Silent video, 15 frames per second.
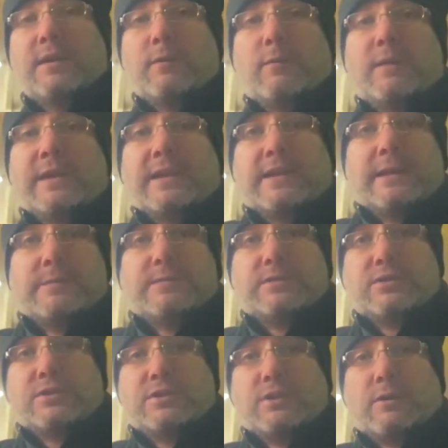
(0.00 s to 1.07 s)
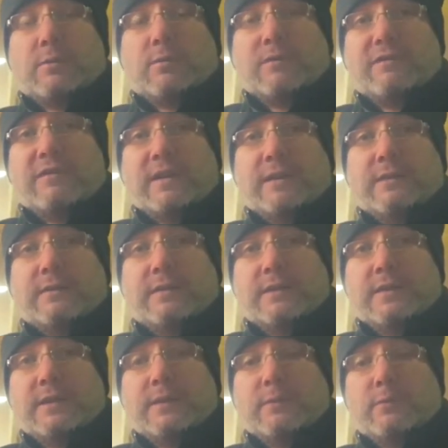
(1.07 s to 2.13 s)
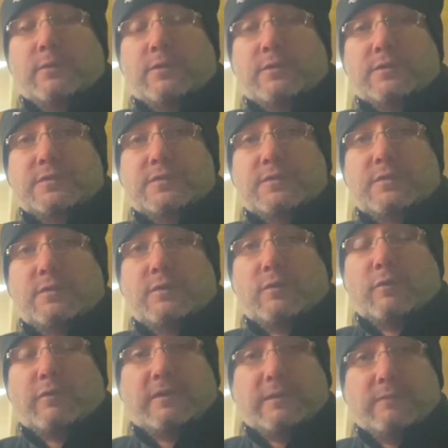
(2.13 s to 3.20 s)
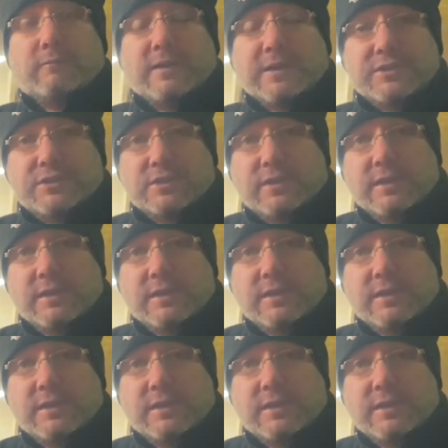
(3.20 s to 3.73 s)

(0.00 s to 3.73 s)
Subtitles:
when it came to the shop we found that it was awfully rich.